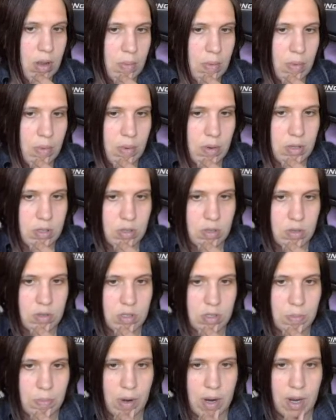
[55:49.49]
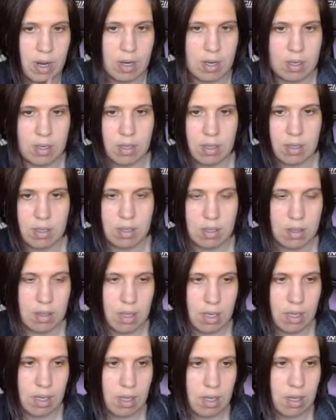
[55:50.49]
We want to sort of spread.
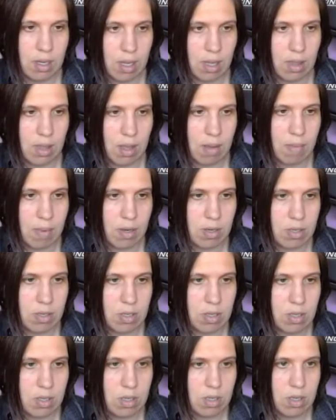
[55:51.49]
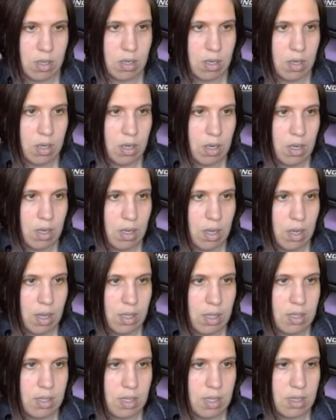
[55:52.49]
Not that much.
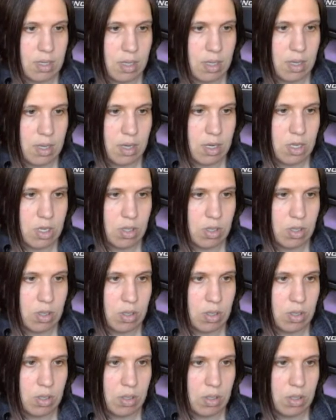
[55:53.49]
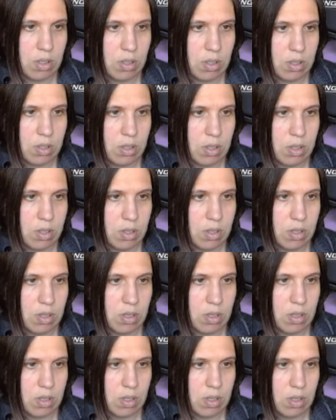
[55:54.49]
It's this initial.
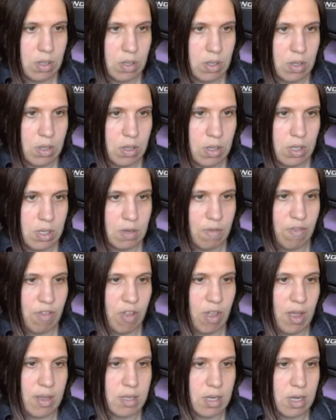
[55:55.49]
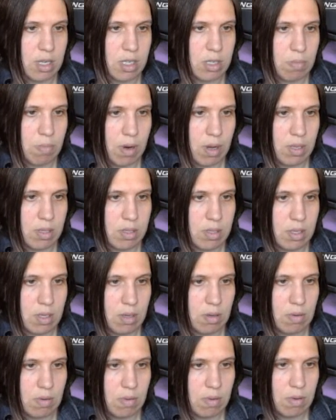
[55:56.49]
This is velocity spread,
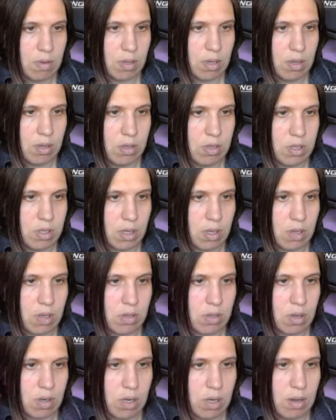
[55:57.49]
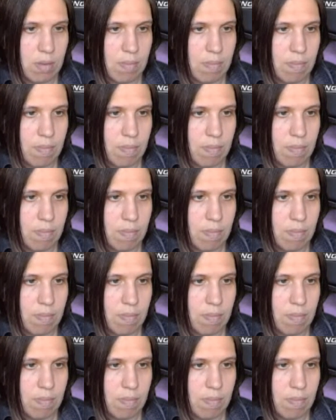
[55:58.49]
so you just go straight up.